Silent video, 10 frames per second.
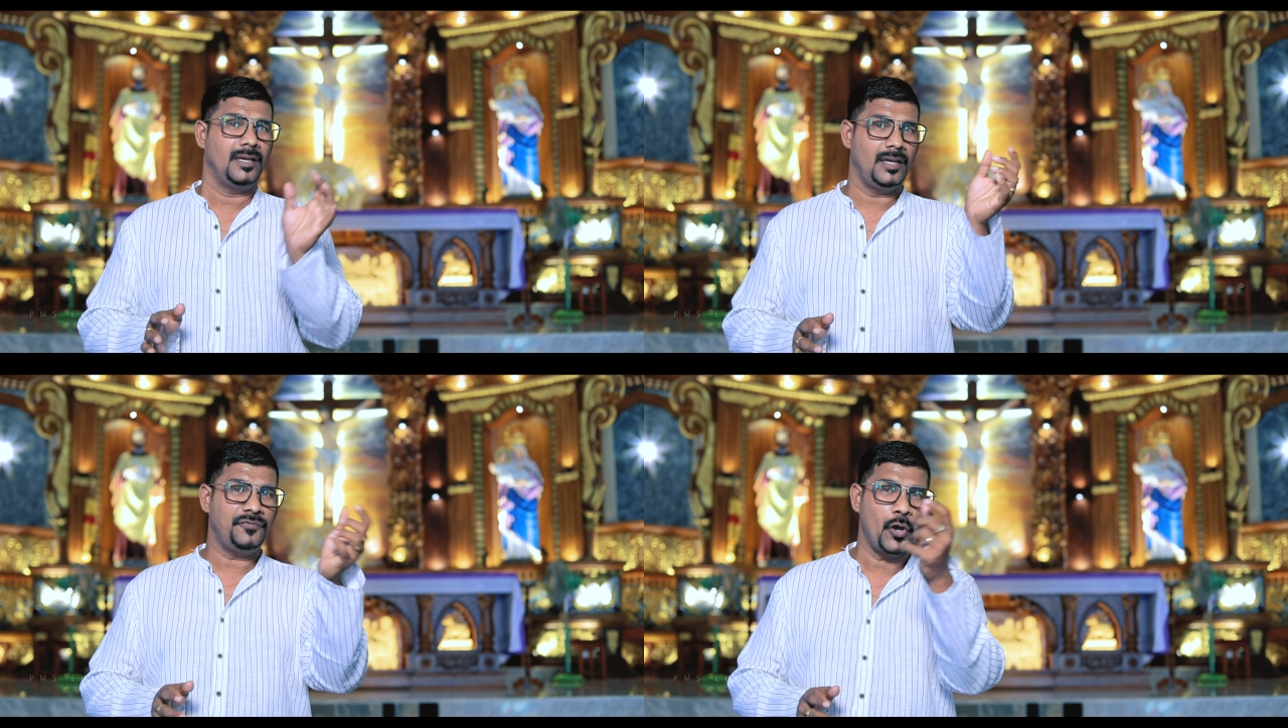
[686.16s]

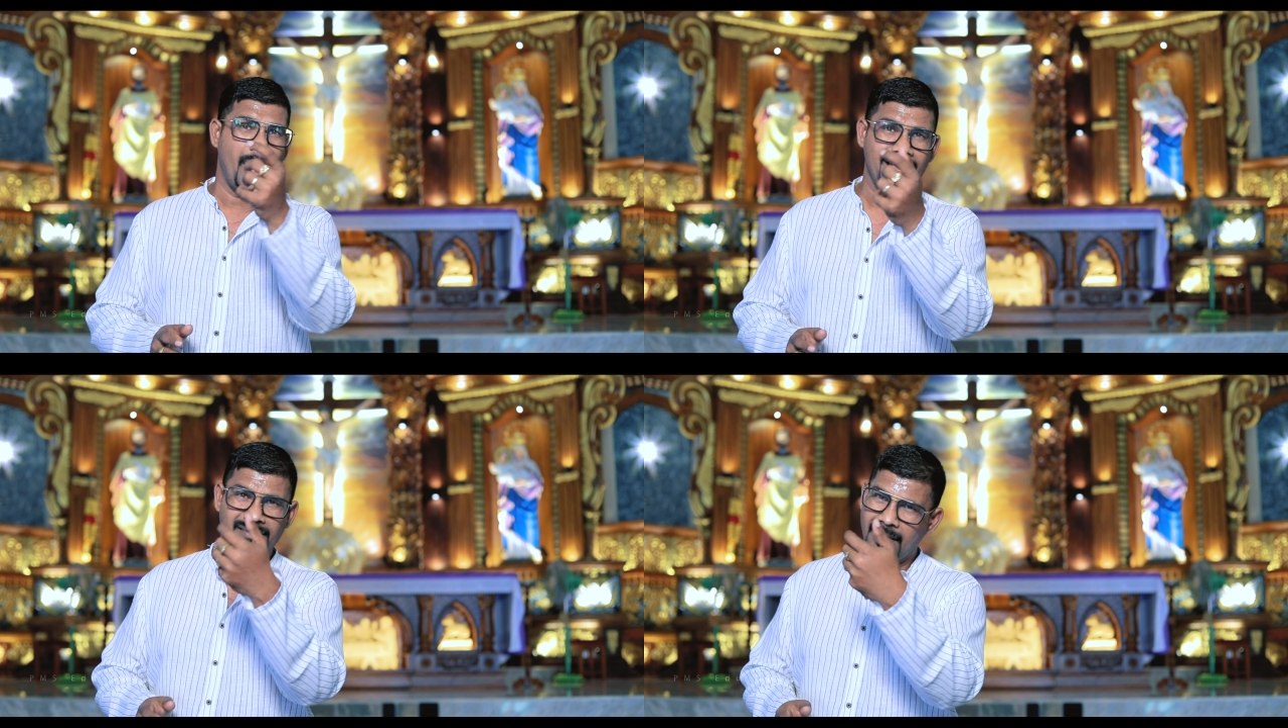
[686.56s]
If you
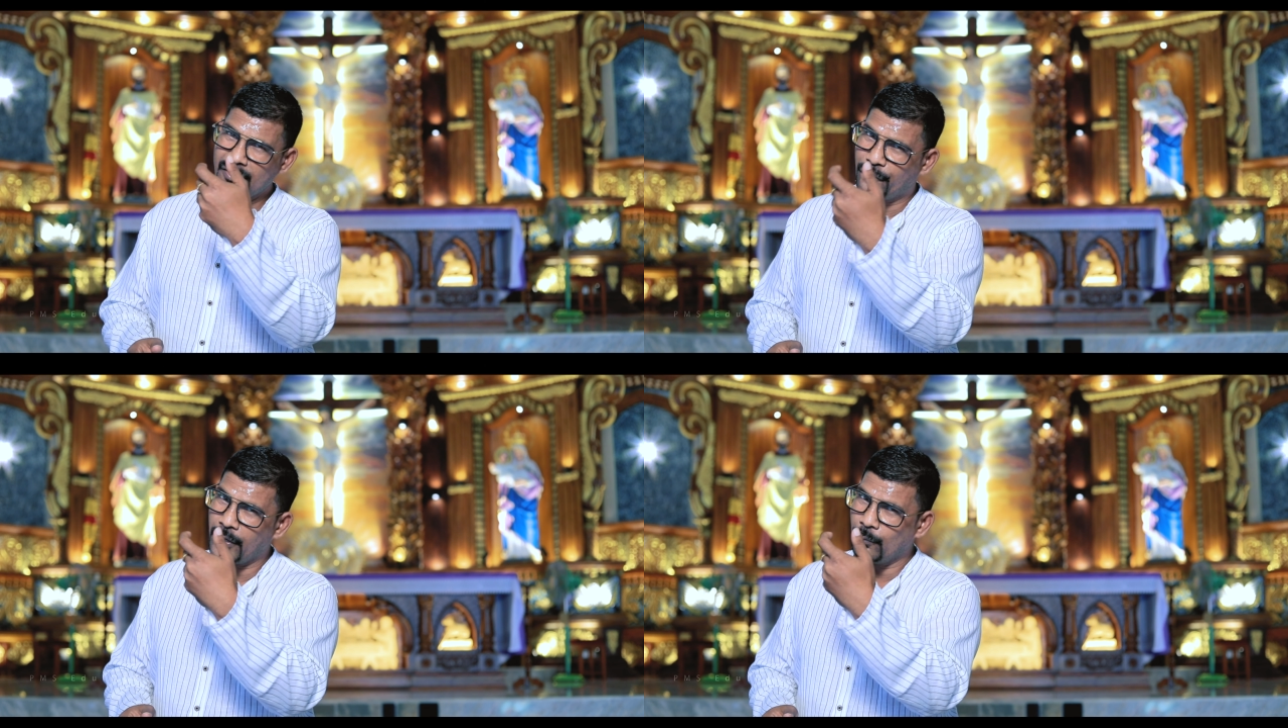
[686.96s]
ask these
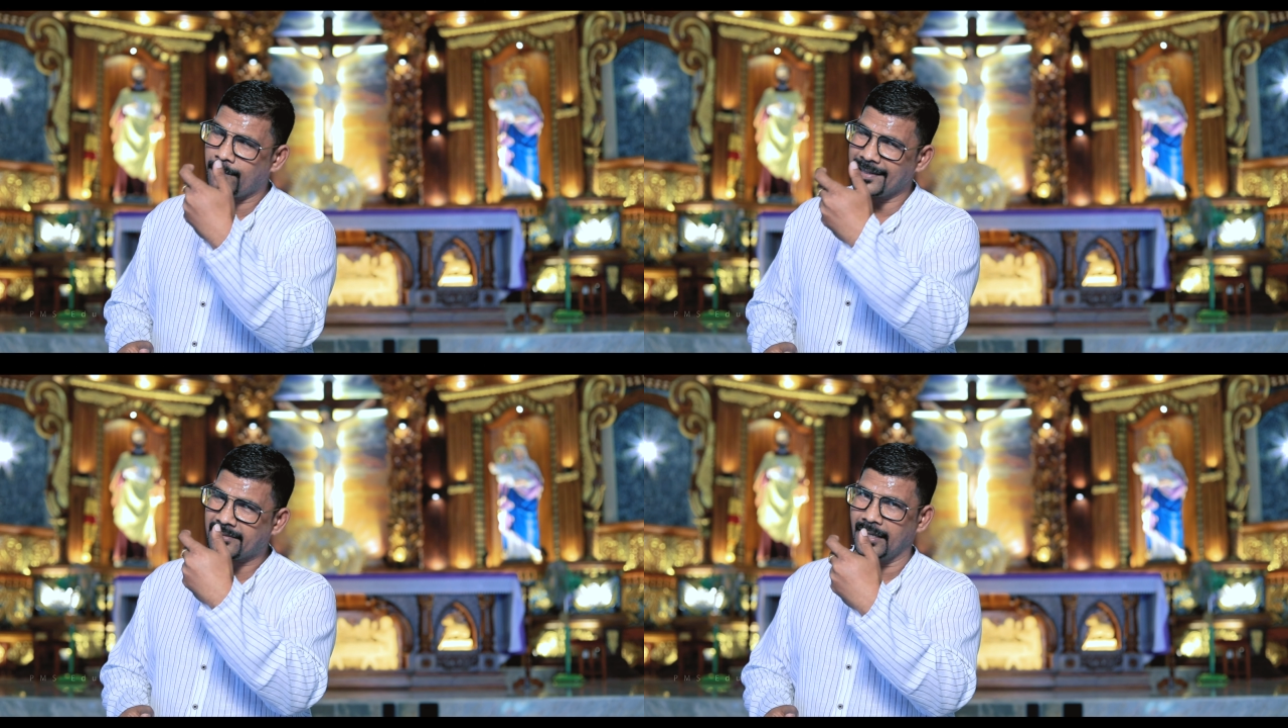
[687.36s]
few
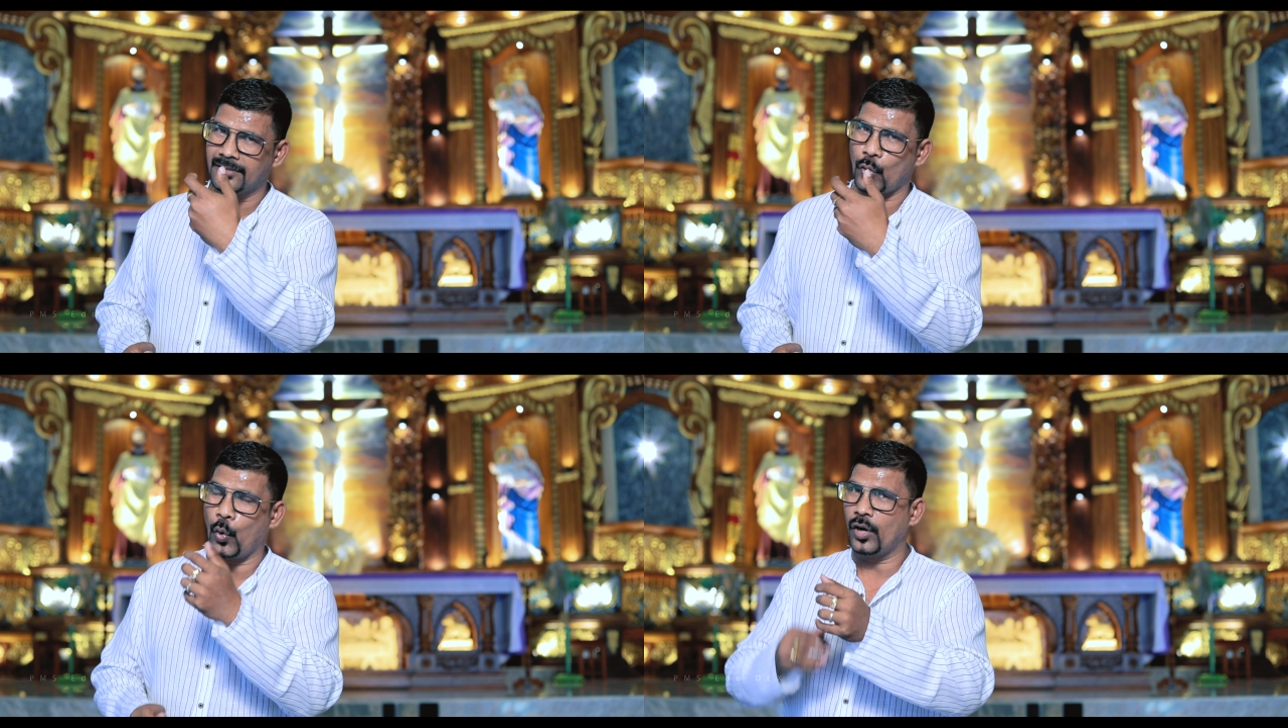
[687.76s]

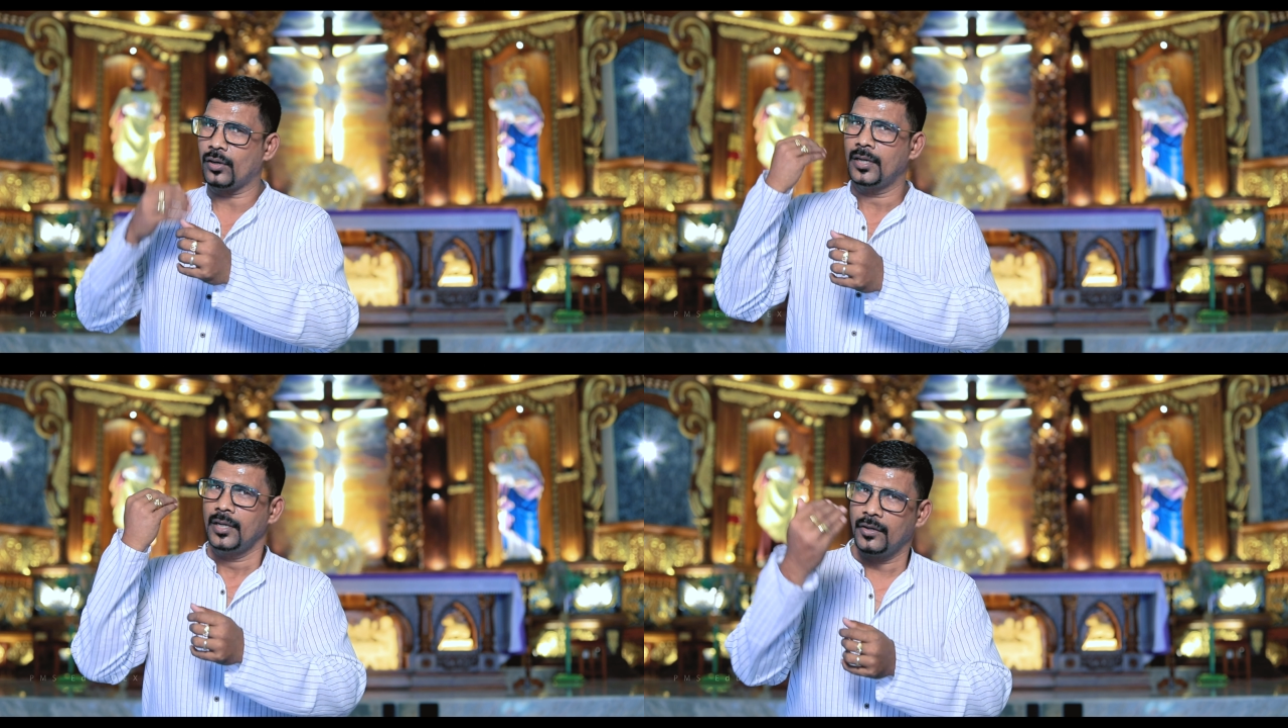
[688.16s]
questions,
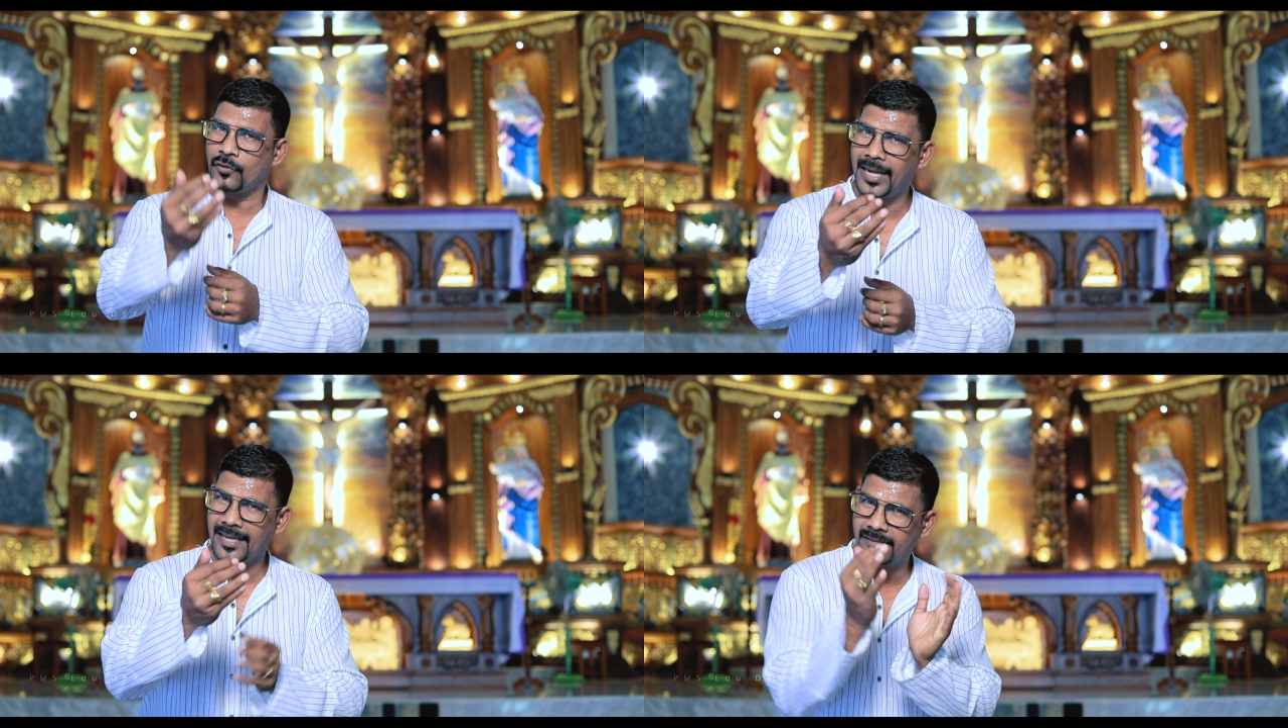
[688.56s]
or you
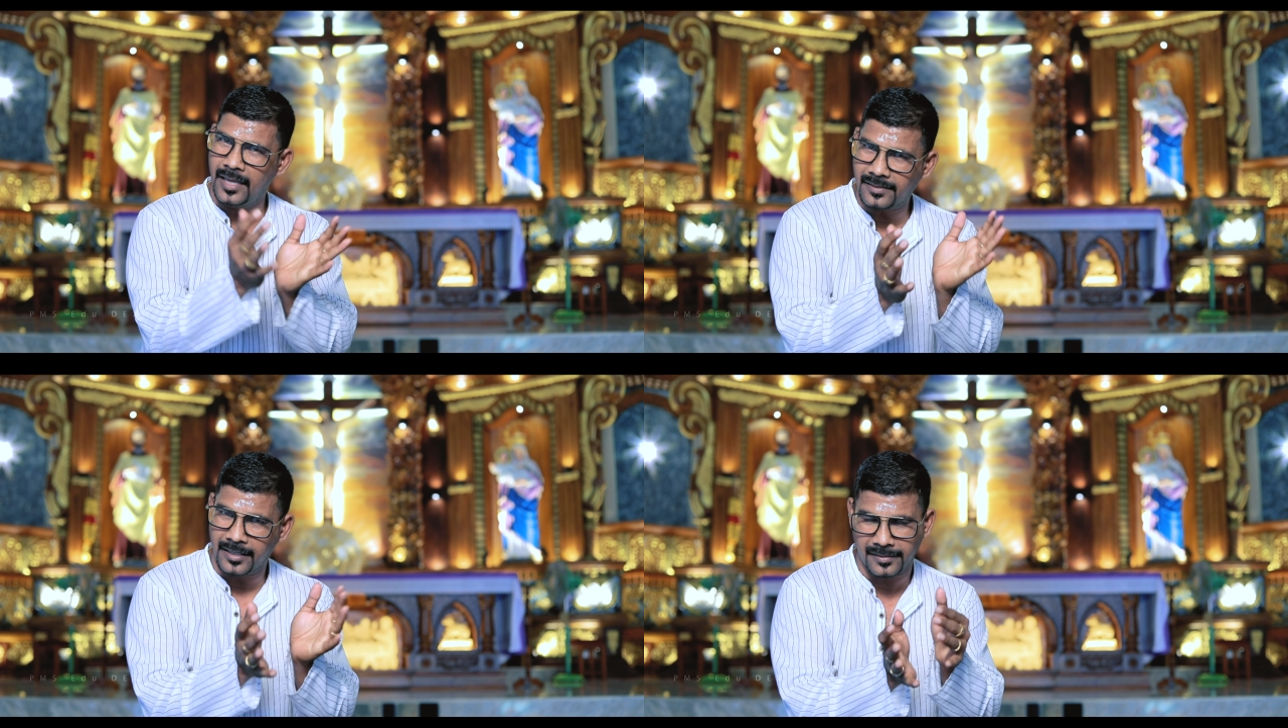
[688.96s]
can ask
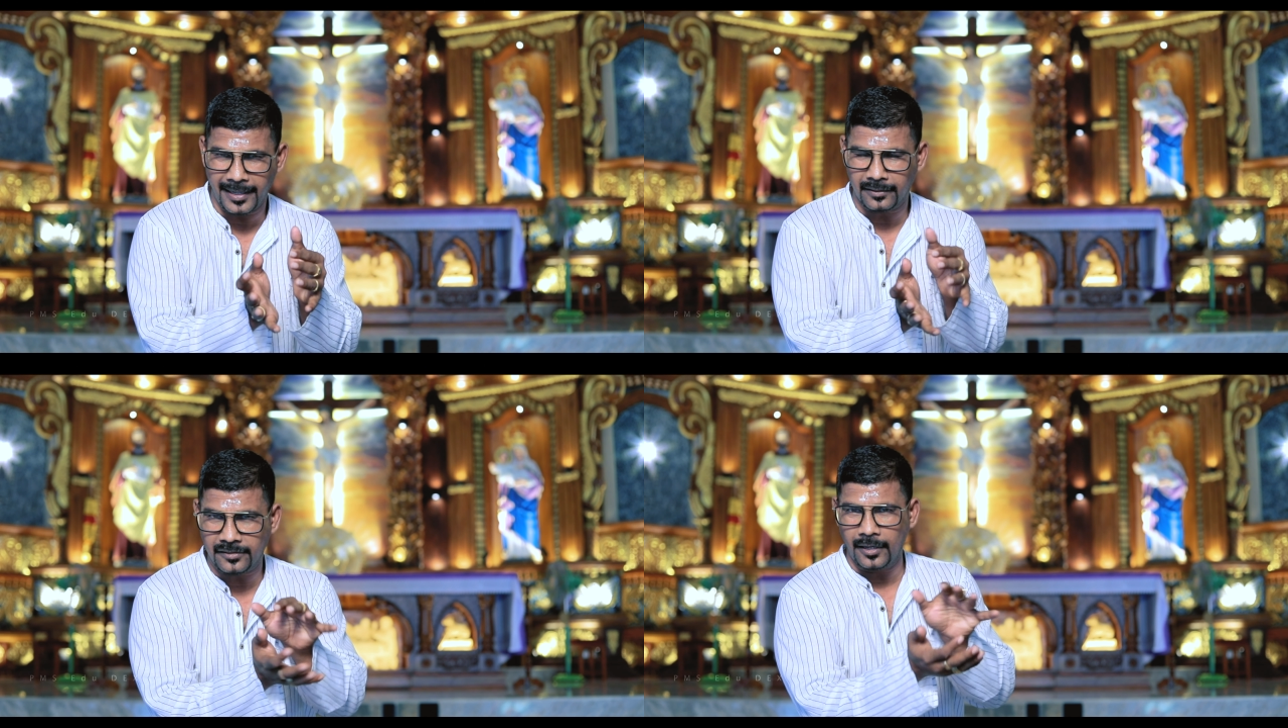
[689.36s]
these
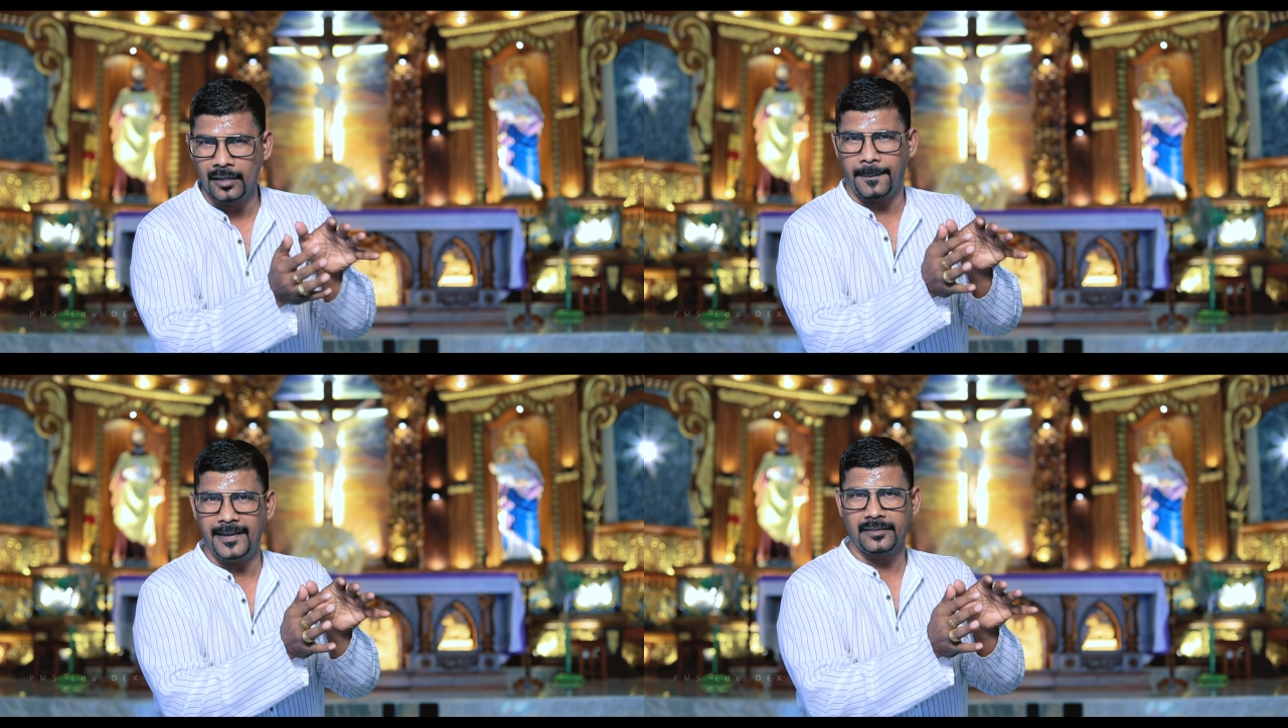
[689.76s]
certain
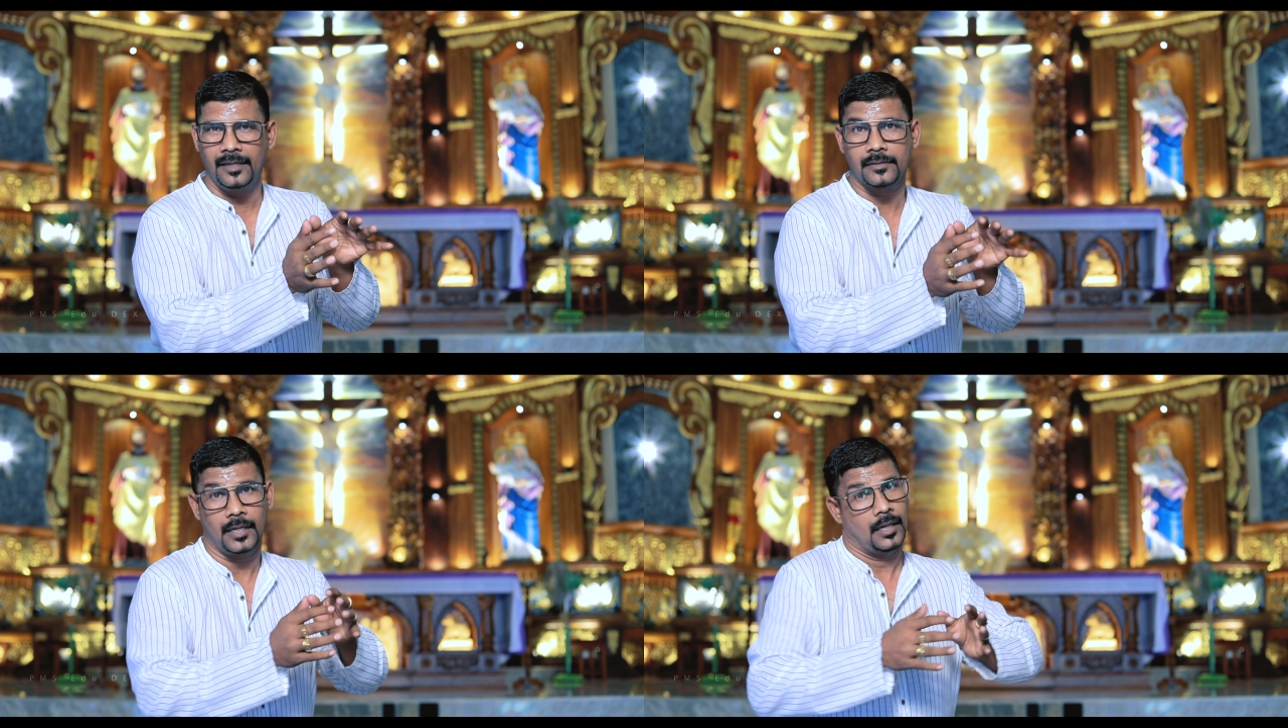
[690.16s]
questions,